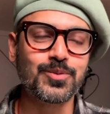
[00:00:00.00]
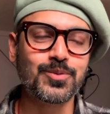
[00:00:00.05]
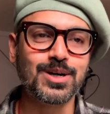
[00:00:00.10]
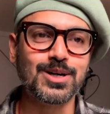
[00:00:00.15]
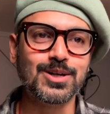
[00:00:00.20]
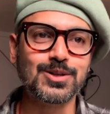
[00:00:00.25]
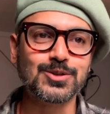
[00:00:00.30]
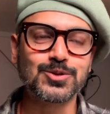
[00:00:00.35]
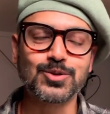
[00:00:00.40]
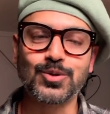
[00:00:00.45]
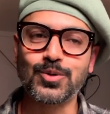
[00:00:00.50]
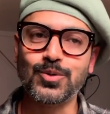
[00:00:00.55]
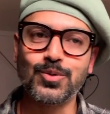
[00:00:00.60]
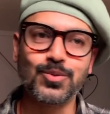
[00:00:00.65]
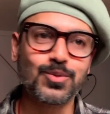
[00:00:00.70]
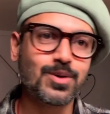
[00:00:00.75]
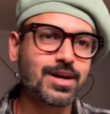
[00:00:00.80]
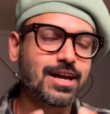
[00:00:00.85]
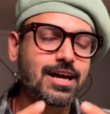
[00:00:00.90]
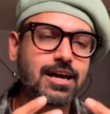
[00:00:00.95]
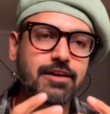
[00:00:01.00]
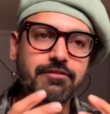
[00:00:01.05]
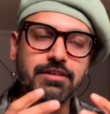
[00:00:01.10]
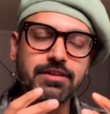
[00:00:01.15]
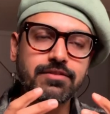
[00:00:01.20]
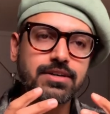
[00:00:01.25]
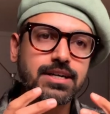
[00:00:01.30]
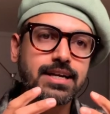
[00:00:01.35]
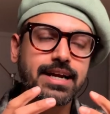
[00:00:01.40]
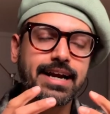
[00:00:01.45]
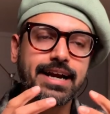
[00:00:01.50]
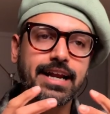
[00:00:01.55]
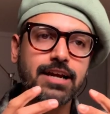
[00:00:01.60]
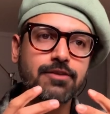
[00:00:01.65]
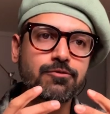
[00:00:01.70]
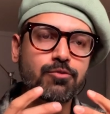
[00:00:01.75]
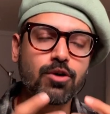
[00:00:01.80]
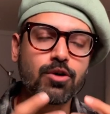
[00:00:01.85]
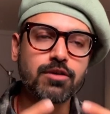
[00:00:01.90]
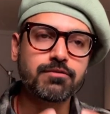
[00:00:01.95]
So we were getting
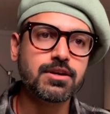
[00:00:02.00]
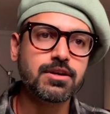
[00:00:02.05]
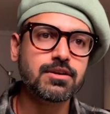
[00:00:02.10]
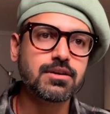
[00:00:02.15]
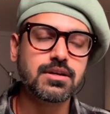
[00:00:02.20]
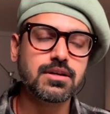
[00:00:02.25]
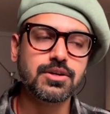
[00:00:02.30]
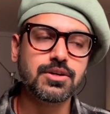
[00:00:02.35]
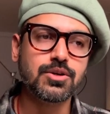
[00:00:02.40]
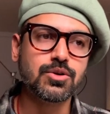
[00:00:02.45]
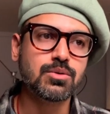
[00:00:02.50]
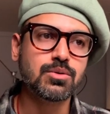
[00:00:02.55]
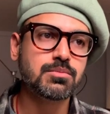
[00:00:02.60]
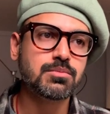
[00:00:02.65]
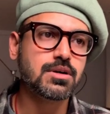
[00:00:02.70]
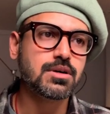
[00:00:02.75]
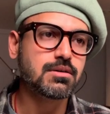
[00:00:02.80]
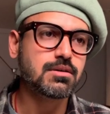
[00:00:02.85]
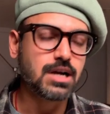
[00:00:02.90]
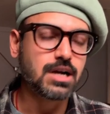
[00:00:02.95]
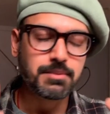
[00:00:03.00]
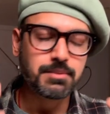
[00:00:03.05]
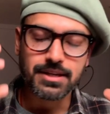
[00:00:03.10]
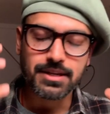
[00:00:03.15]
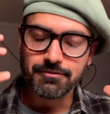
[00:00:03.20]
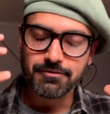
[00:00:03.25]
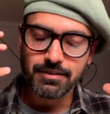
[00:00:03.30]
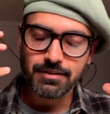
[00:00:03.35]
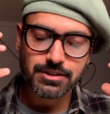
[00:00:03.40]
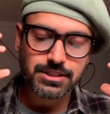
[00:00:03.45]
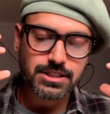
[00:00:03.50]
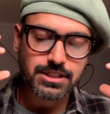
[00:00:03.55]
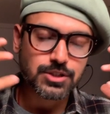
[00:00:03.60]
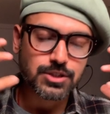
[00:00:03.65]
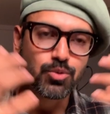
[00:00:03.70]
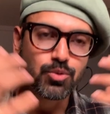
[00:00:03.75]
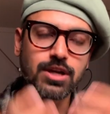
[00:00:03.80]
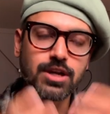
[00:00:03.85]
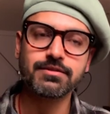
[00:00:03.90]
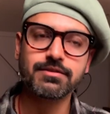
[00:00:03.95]
what we we were just
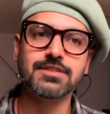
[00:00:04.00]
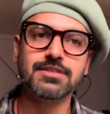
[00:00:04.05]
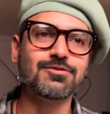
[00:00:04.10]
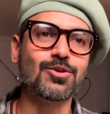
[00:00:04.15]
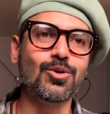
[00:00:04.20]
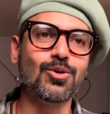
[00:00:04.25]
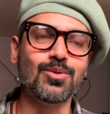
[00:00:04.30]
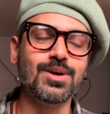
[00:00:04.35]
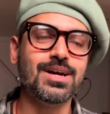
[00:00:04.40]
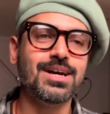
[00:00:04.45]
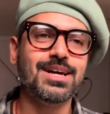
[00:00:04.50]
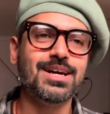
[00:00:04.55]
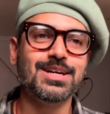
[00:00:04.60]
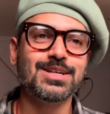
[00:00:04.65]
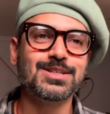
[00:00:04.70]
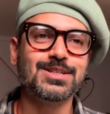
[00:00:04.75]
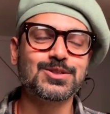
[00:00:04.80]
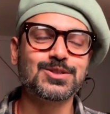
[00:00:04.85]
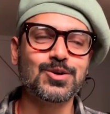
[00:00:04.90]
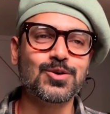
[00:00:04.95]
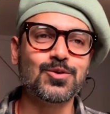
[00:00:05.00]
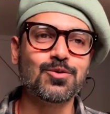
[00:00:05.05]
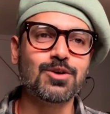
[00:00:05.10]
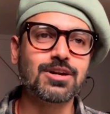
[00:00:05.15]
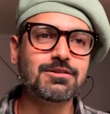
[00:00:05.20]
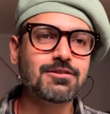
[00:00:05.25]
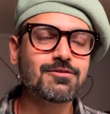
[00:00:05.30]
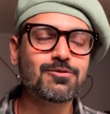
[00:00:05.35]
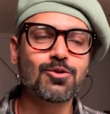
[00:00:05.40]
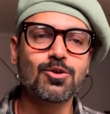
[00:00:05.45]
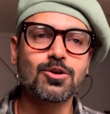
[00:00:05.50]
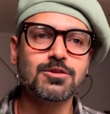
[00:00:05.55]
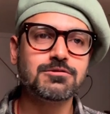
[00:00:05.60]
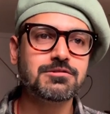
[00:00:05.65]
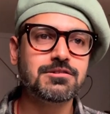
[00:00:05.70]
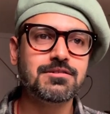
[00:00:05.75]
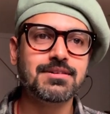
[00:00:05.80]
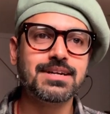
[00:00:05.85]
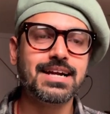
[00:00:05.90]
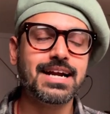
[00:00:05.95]
going with the flow. So whatever photos
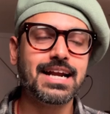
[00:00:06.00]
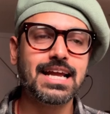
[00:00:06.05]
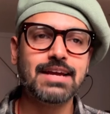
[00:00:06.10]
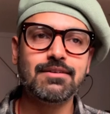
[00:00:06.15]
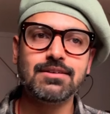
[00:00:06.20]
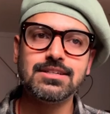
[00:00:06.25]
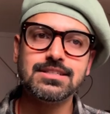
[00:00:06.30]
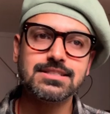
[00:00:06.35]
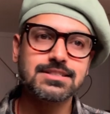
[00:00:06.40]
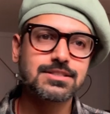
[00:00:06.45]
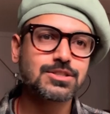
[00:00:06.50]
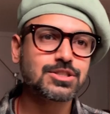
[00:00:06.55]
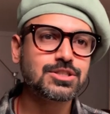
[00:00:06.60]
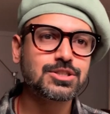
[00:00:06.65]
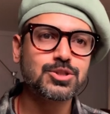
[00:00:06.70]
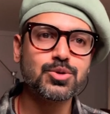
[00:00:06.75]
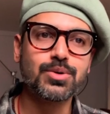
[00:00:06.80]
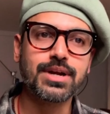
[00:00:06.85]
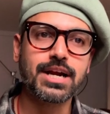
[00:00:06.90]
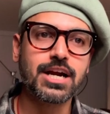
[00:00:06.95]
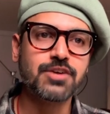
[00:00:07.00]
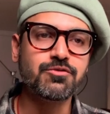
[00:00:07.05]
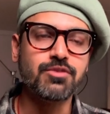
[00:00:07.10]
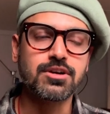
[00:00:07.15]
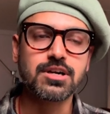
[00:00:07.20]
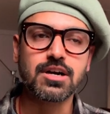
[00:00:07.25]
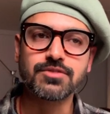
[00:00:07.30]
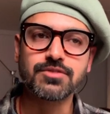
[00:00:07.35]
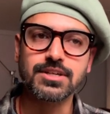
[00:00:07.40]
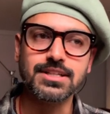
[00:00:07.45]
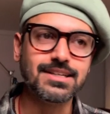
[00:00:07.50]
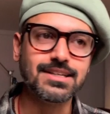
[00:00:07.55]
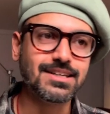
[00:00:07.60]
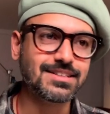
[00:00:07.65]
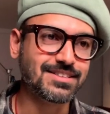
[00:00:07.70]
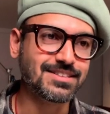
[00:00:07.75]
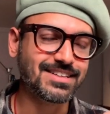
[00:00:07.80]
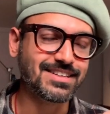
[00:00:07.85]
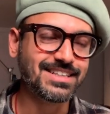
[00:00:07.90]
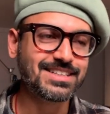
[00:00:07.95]
we were getting, we were just shooting it one after the
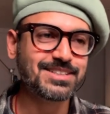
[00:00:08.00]
other, right?